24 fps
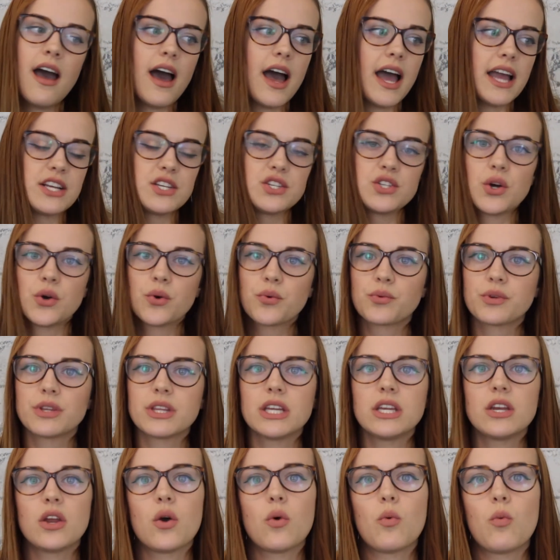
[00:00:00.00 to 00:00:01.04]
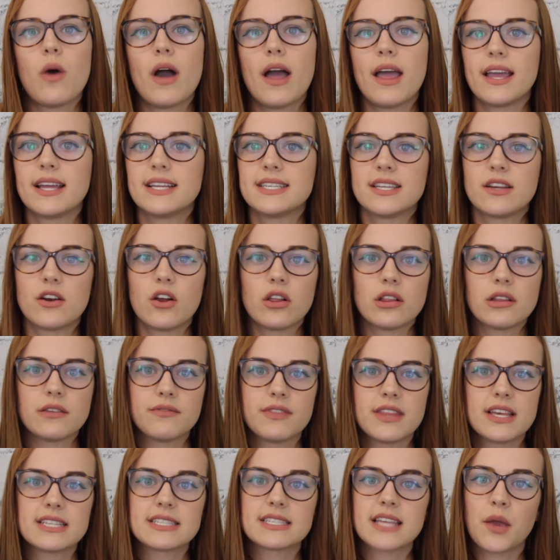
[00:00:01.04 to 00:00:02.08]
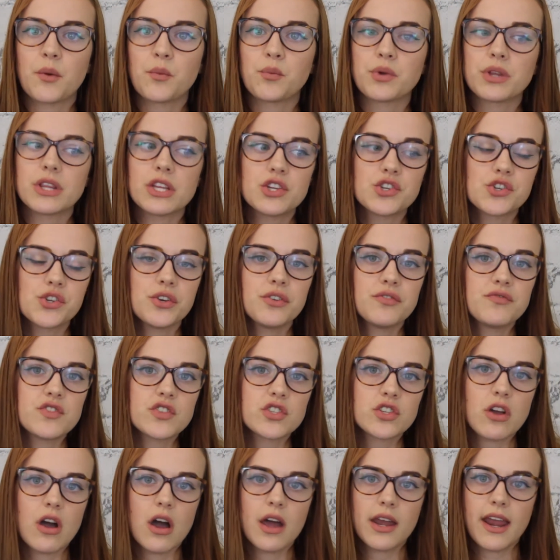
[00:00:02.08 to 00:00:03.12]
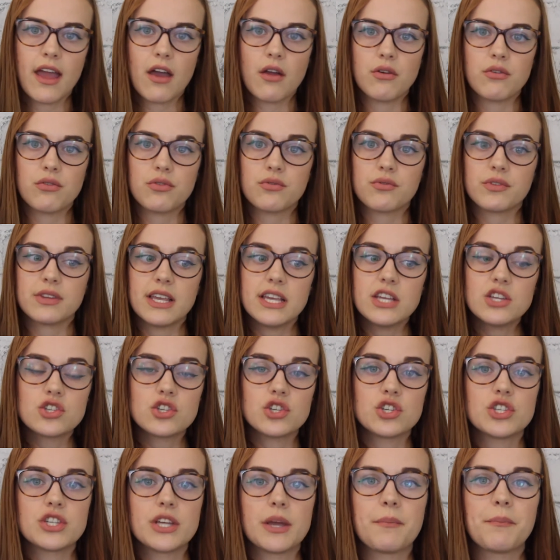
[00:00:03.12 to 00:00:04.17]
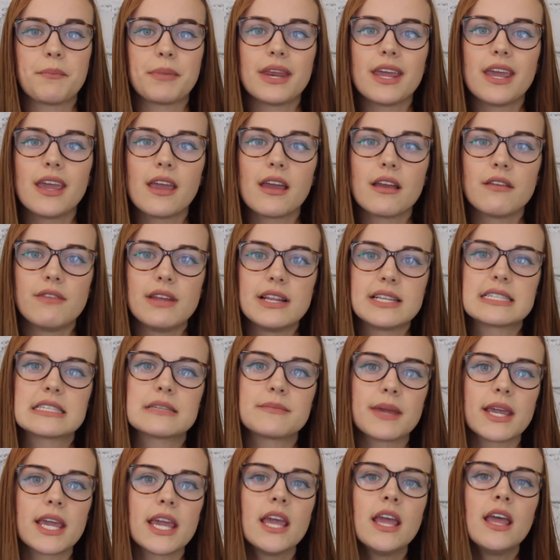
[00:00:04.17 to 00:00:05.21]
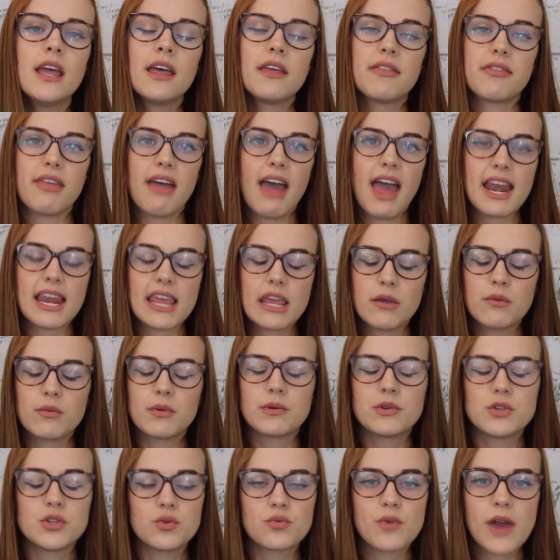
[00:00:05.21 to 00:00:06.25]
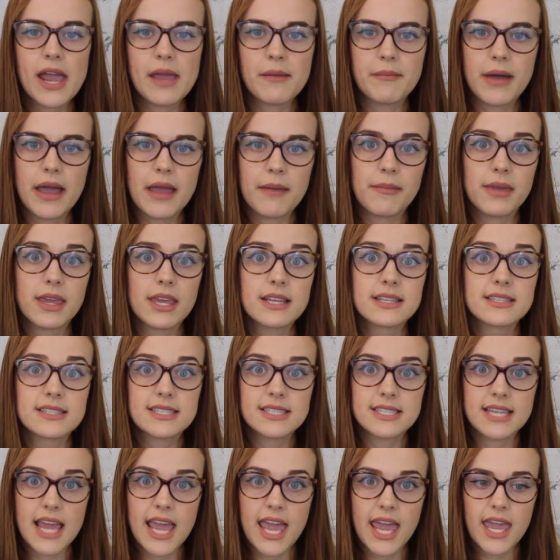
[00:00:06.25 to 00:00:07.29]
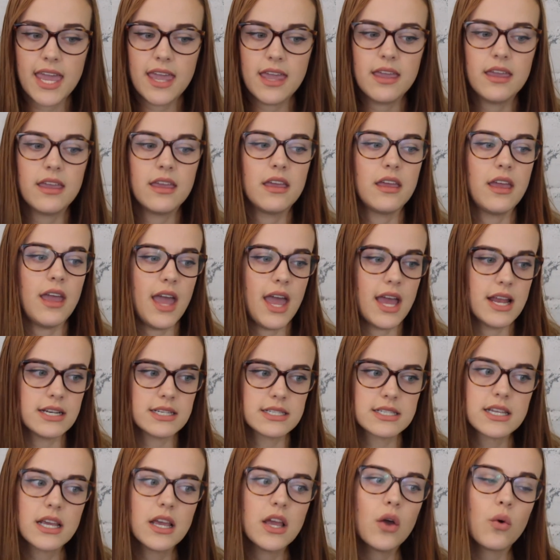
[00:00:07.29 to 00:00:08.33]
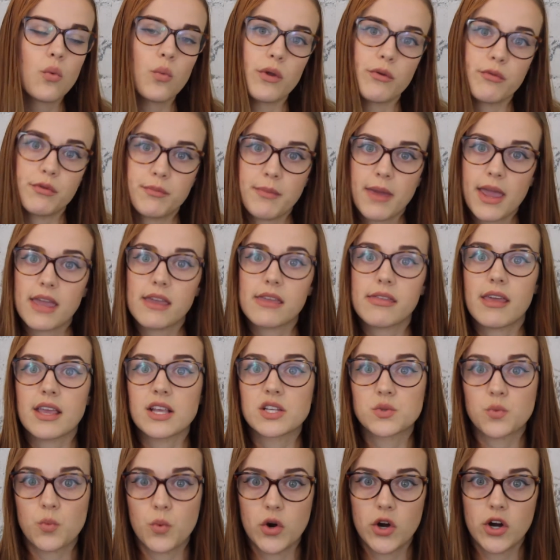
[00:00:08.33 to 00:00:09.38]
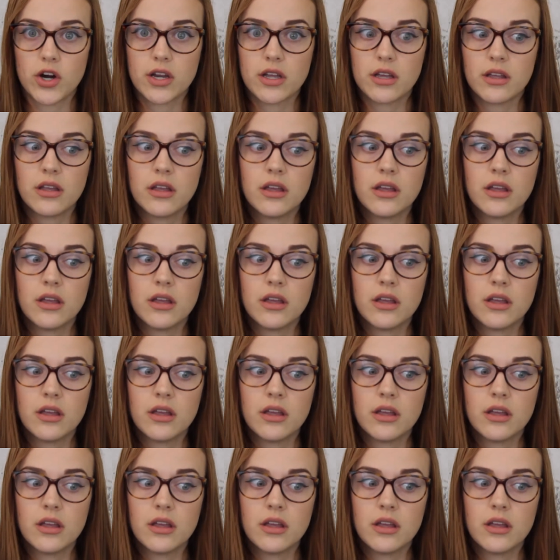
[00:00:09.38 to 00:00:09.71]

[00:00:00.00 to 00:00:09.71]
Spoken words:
I don't really know why I did all of this. I really should have just gotten out of the relationship, but he convinced me that he would do right by me and stay, and we would make things work.